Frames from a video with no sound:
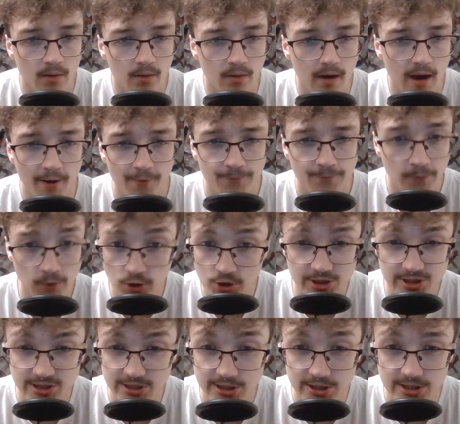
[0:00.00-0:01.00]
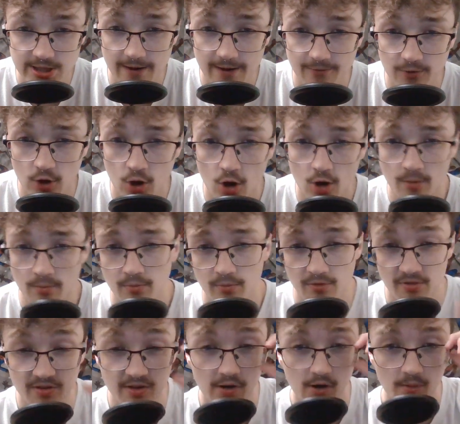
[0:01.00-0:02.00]
At first just to save a card in
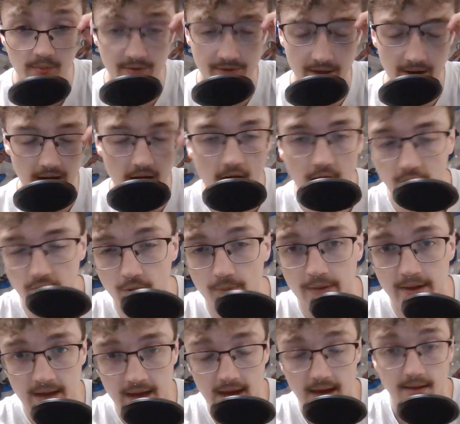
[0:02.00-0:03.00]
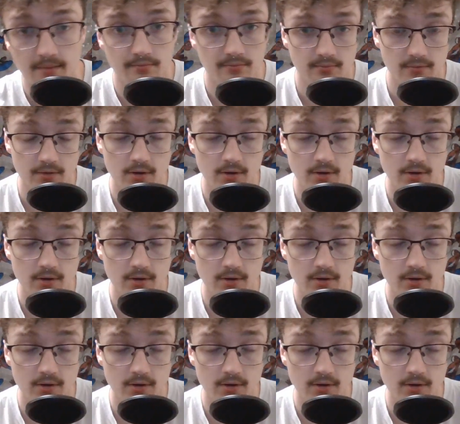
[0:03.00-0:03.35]
Brazil, but then Aldo became,